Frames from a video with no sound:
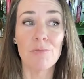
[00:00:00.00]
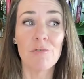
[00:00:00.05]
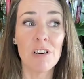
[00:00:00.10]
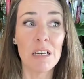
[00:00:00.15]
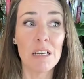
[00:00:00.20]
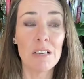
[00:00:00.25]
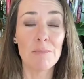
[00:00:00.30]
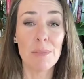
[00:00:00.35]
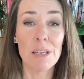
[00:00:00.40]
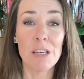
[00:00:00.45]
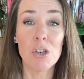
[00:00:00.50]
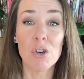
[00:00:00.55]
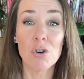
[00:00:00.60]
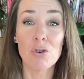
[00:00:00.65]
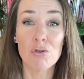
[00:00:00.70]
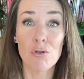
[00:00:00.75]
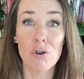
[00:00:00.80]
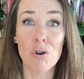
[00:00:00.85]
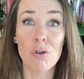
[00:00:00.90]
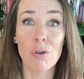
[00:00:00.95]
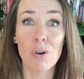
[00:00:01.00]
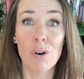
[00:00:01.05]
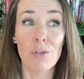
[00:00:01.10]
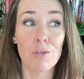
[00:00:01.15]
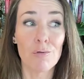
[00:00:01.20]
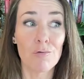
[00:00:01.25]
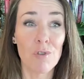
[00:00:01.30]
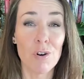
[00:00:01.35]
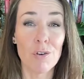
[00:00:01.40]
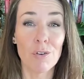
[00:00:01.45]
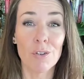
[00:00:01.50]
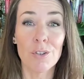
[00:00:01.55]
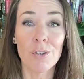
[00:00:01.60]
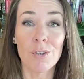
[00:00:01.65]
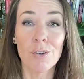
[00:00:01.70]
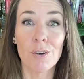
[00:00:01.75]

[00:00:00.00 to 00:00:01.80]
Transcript: really be strong on the rocks.